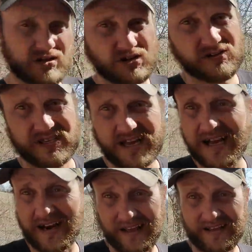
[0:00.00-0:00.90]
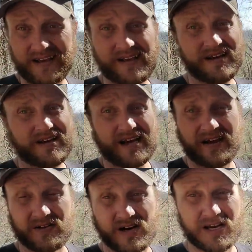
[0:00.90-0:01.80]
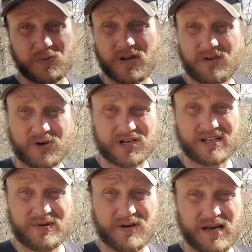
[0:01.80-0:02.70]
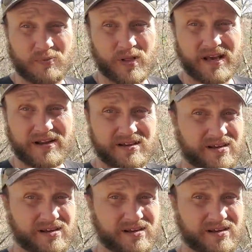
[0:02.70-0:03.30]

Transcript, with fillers: there's nothing on it after I come in and reclaim it and I plant